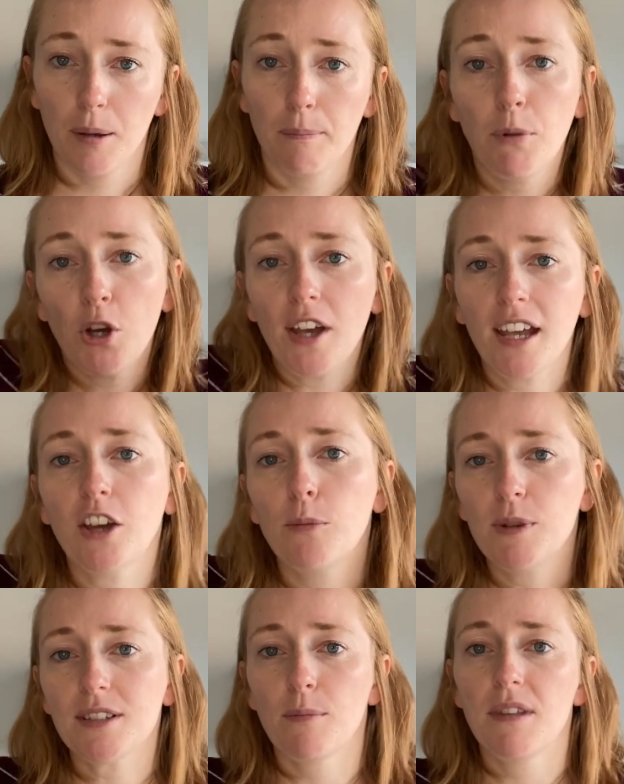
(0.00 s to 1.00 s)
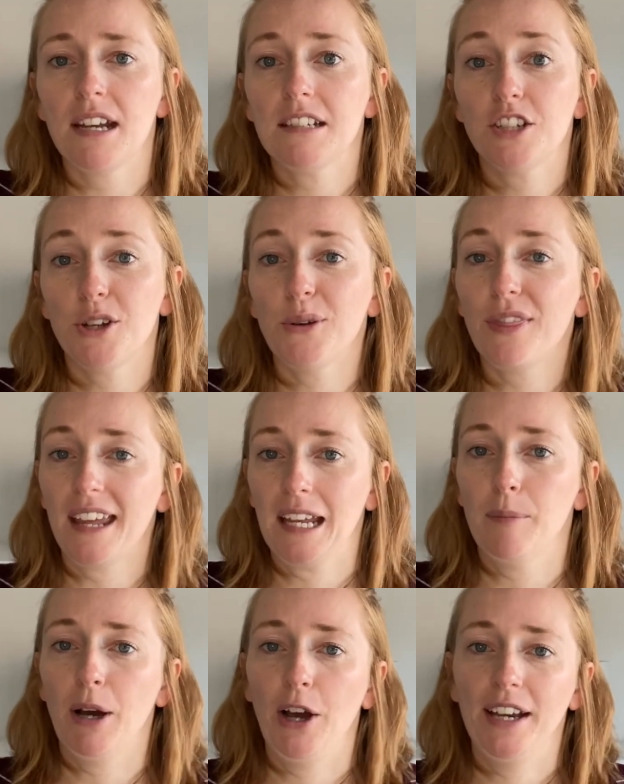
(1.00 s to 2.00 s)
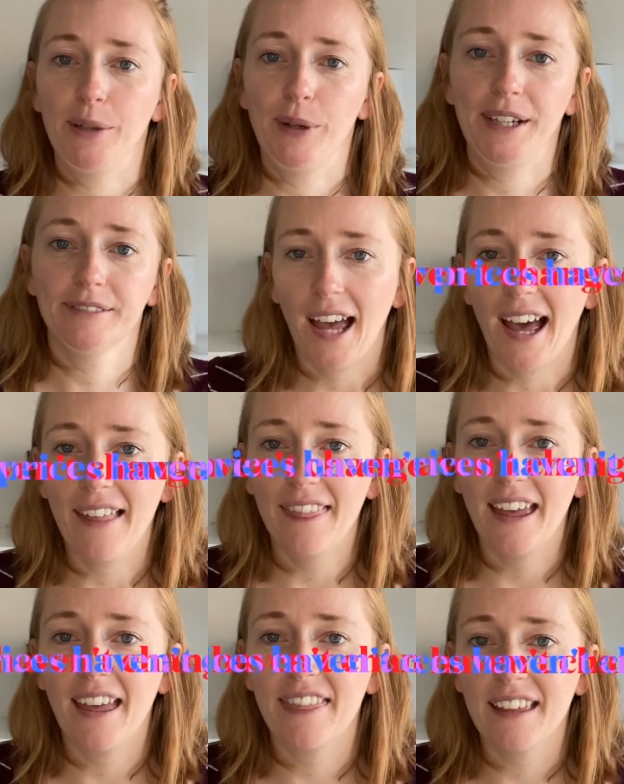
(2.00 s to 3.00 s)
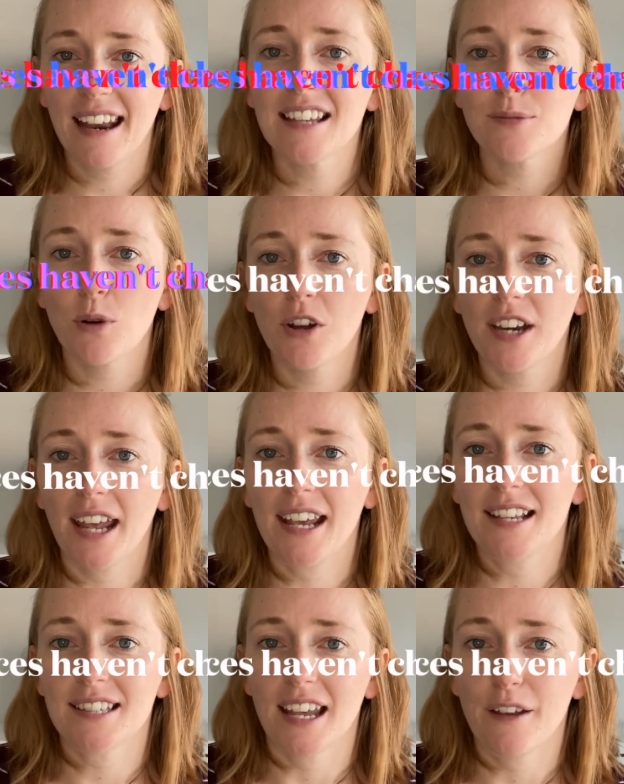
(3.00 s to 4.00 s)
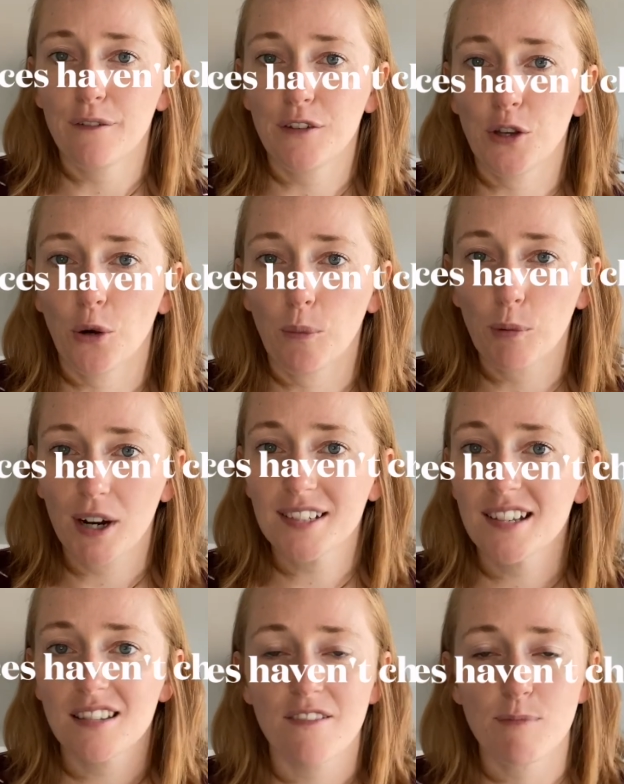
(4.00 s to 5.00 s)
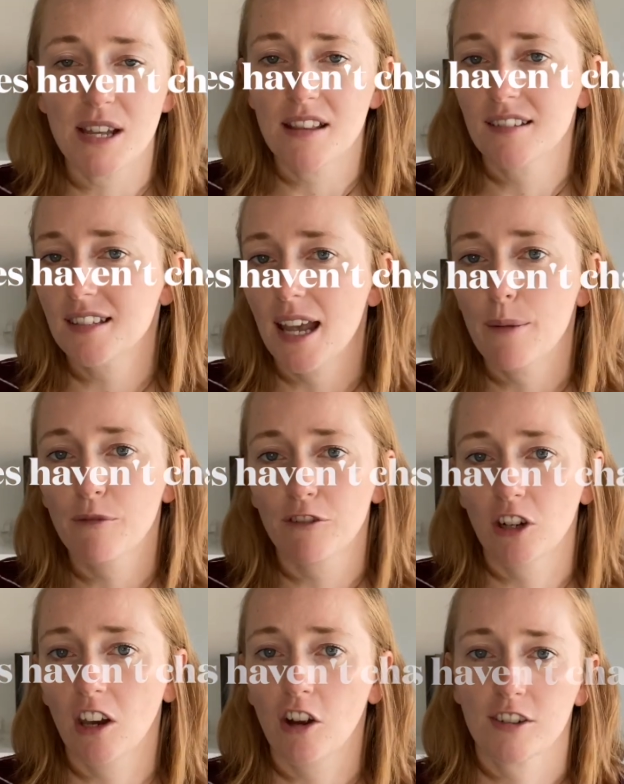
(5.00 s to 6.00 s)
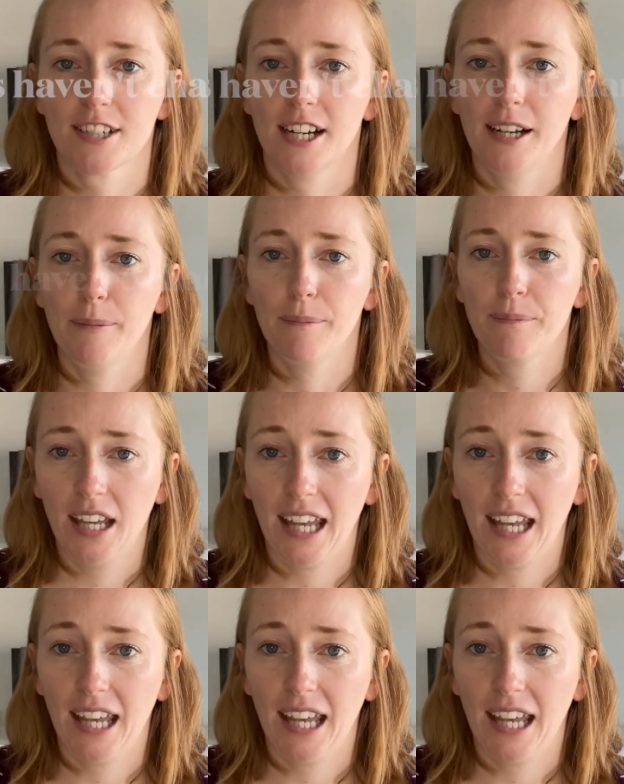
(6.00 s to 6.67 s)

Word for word: But it could be something to think about anyway. And then the last one is if your prices have been the same for a long time.